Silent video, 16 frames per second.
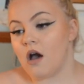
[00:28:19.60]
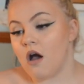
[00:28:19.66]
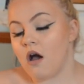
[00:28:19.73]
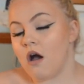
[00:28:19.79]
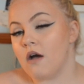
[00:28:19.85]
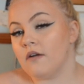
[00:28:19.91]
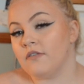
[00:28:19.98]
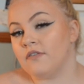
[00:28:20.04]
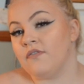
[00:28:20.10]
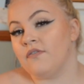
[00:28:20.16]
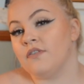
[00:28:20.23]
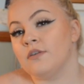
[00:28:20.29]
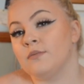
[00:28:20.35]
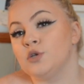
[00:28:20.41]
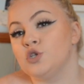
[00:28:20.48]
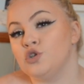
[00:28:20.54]
for
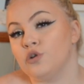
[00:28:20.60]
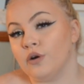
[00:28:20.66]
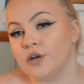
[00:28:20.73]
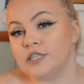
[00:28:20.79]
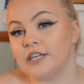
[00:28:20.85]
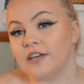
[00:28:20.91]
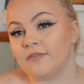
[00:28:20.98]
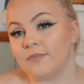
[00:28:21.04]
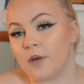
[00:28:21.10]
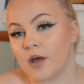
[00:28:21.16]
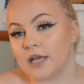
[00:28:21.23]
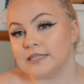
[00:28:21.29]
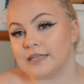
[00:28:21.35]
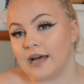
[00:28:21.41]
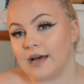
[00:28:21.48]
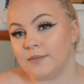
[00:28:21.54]
the majority of my
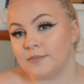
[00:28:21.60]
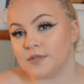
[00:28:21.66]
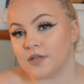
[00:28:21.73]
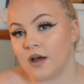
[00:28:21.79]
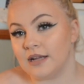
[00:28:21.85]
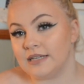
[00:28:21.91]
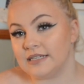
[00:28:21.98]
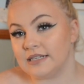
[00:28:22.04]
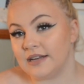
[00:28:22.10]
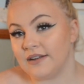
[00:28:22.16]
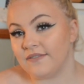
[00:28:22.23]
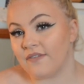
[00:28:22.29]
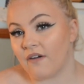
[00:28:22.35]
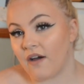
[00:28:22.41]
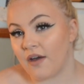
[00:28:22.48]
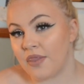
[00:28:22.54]
exams, I didn't
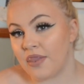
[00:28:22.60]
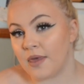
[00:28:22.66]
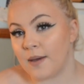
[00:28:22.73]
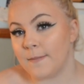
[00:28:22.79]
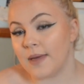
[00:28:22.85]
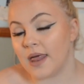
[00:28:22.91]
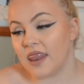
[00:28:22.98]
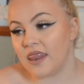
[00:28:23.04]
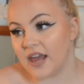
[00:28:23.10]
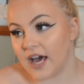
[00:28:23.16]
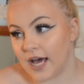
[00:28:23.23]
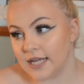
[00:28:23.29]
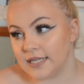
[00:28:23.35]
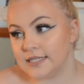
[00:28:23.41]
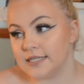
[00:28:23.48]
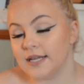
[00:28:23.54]
find them
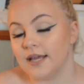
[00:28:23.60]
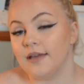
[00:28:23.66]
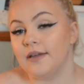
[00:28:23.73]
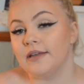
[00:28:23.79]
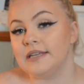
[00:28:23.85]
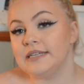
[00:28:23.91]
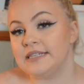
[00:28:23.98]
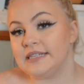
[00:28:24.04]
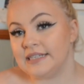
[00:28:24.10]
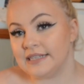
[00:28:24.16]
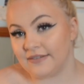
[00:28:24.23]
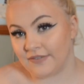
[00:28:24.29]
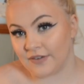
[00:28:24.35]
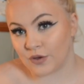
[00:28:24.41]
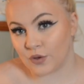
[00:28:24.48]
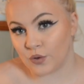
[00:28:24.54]
that
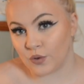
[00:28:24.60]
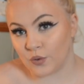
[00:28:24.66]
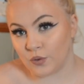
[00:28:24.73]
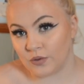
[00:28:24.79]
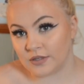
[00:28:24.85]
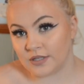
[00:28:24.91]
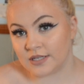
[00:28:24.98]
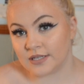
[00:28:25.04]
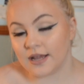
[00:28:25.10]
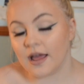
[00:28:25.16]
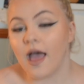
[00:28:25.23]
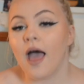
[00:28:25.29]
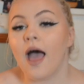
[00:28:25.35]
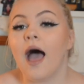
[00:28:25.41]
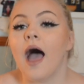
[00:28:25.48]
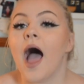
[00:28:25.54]
difficult.
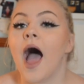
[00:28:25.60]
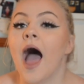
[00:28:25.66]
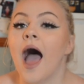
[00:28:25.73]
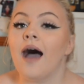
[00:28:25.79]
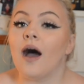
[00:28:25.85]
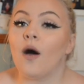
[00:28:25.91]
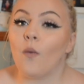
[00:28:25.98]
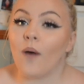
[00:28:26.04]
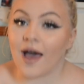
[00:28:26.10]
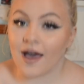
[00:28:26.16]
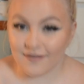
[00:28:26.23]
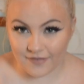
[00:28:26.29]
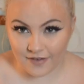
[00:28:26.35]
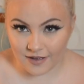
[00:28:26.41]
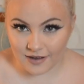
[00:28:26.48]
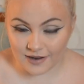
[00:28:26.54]

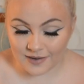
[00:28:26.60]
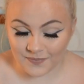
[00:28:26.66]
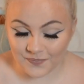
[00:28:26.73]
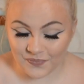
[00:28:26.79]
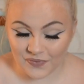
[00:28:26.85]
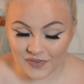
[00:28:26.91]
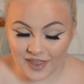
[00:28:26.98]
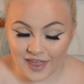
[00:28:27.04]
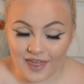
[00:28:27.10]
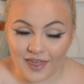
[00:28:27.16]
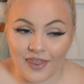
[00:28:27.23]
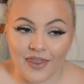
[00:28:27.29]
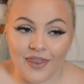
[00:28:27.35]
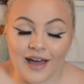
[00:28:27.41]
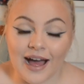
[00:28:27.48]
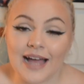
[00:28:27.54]
However,
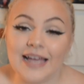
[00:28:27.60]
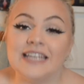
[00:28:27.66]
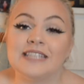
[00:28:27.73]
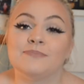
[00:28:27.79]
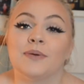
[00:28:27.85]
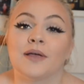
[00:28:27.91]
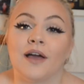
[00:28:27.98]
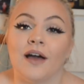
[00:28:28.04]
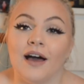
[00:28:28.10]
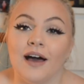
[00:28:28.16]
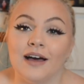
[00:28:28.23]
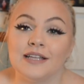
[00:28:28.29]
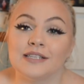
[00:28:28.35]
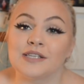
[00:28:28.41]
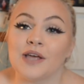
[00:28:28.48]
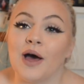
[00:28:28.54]
that is
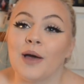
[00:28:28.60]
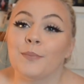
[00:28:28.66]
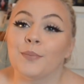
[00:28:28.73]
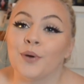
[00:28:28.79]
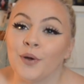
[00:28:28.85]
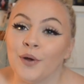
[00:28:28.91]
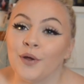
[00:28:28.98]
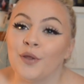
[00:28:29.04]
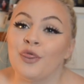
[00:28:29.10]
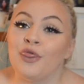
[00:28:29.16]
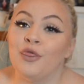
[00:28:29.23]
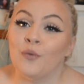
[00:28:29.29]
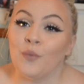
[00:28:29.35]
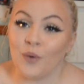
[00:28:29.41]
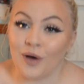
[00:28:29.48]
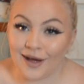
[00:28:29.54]
because I put
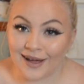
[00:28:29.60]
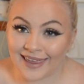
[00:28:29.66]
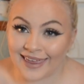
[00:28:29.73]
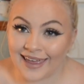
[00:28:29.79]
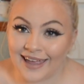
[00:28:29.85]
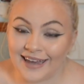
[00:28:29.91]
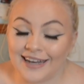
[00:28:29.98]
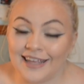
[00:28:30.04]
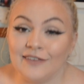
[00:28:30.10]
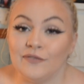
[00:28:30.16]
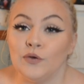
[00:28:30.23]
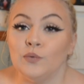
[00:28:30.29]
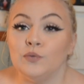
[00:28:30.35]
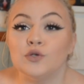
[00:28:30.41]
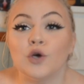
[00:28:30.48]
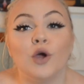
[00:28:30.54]
the work in. If
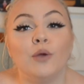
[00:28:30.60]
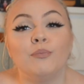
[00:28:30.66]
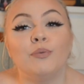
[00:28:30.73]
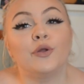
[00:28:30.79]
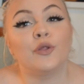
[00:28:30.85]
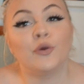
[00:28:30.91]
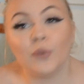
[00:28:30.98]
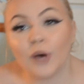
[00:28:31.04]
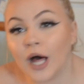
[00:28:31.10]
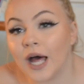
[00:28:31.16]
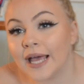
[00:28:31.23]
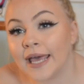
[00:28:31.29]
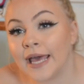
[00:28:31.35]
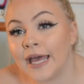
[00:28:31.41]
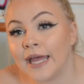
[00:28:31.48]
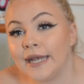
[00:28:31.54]
you don't put the
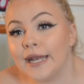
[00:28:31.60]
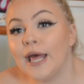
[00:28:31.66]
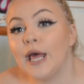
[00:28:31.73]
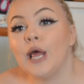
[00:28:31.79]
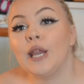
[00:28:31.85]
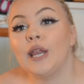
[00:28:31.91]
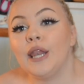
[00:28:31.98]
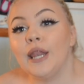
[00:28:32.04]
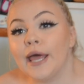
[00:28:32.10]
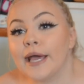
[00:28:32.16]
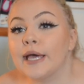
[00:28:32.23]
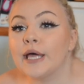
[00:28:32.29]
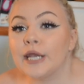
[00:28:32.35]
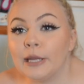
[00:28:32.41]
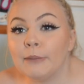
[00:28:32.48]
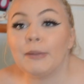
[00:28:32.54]
work in, they're
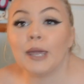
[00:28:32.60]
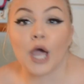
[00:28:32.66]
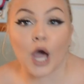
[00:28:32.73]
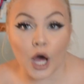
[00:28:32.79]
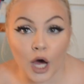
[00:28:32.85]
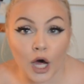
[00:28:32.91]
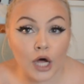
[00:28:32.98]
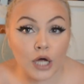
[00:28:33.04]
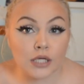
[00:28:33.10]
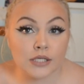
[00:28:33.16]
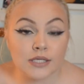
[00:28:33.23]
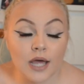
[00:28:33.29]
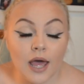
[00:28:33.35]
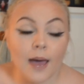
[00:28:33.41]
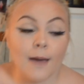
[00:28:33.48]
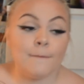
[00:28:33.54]
gonna be hard.
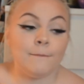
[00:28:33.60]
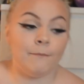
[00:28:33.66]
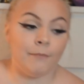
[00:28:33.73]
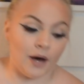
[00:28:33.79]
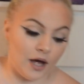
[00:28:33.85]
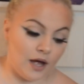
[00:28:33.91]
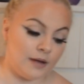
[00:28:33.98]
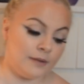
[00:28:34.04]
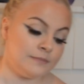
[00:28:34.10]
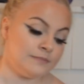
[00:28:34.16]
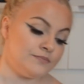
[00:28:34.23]
But